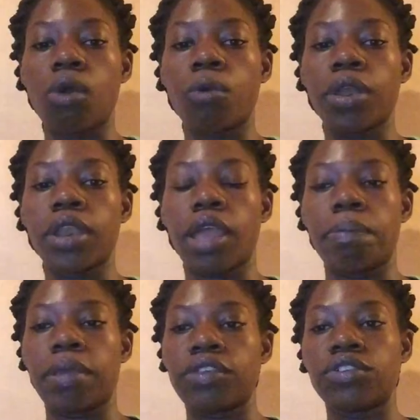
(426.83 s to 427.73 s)
when a
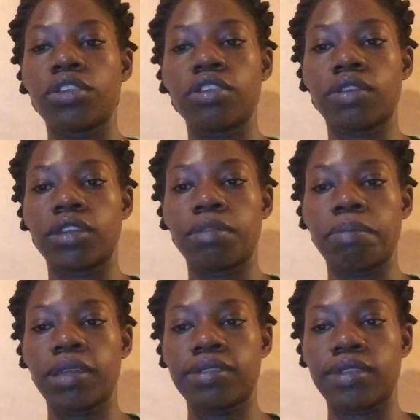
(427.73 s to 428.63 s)
patient is
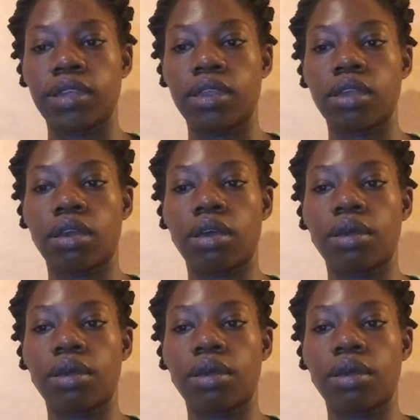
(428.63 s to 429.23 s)
admitted,